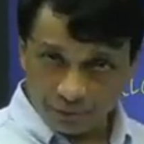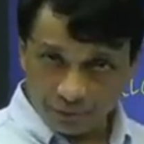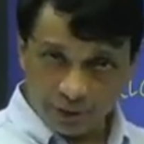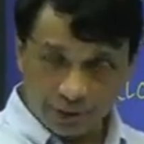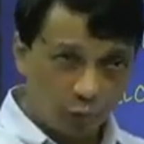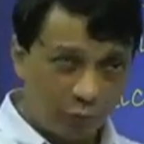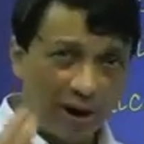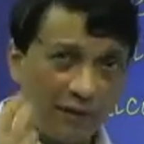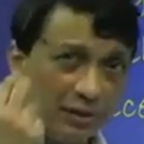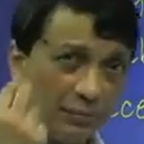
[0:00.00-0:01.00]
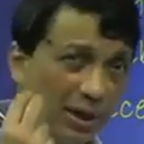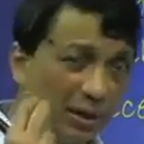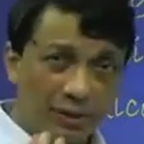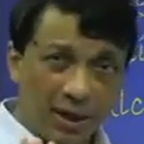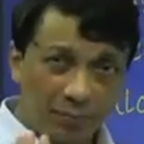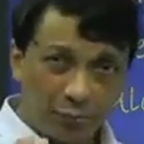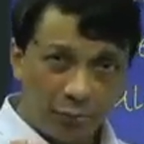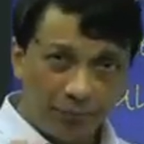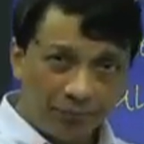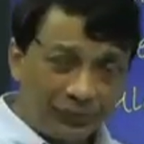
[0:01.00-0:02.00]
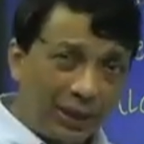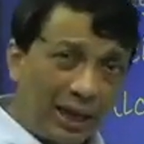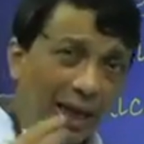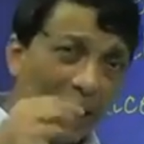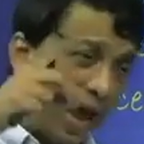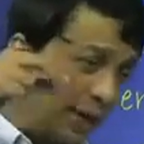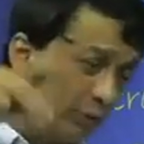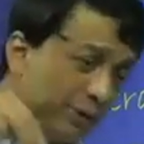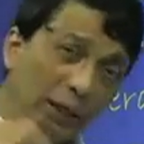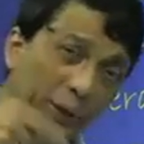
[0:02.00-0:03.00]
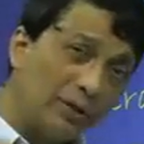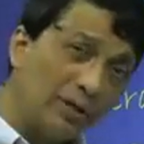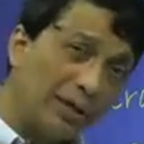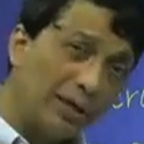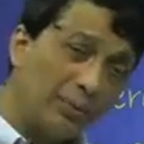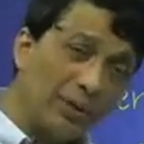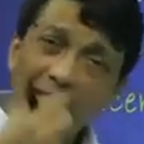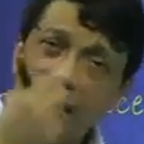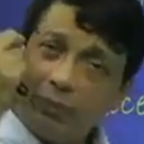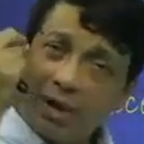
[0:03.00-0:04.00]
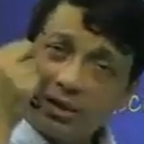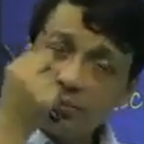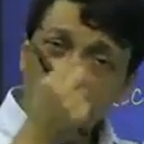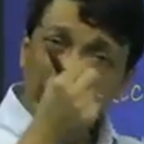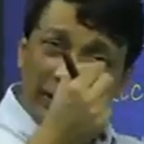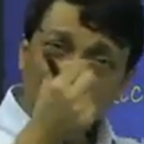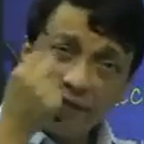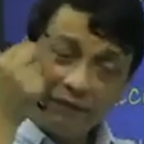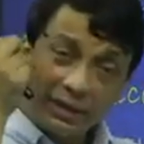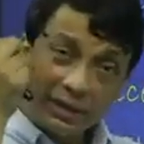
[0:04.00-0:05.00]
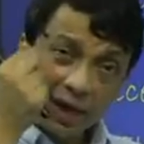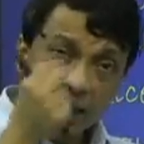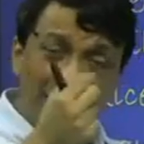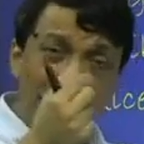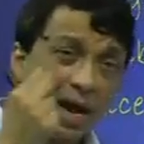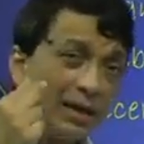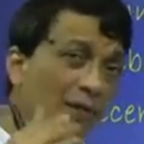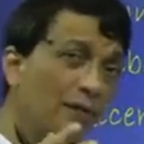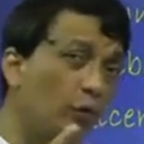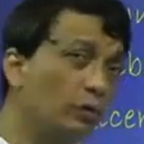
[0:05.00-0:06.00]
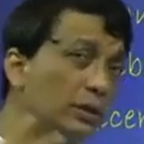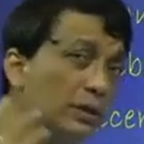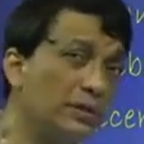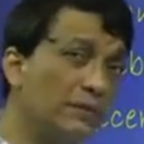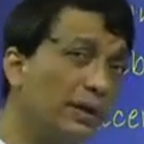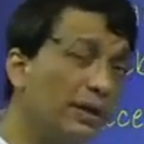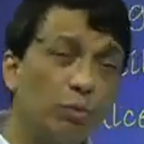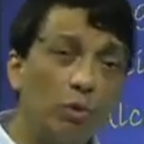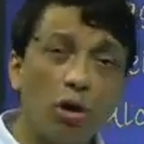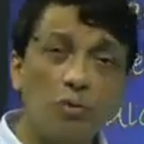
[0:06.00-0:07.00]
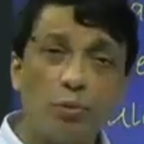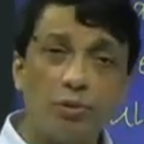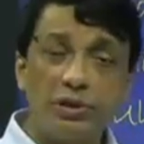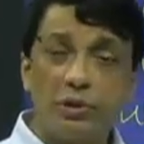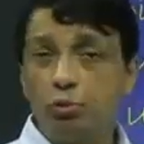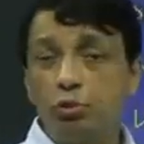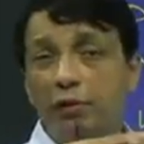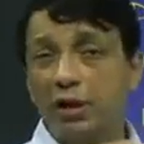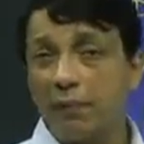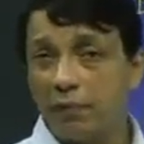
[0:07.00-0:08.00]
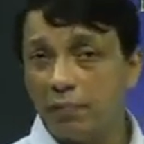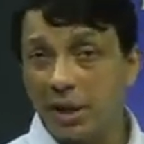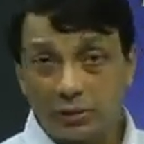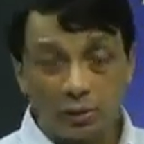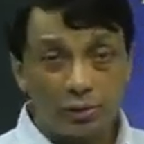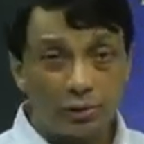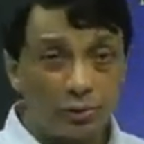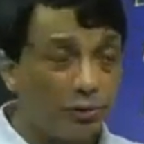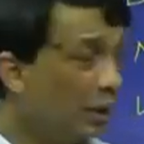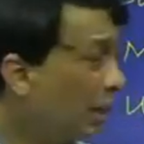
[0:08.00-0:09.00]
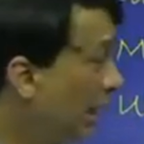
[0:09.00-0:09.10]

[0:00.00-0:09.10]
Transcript: Okay, so we have this baby shampoo and you dilute it a little bit and we ask them to clean it every night. And unfortunately, it is a very prolonged process. You do it for a couple of months also.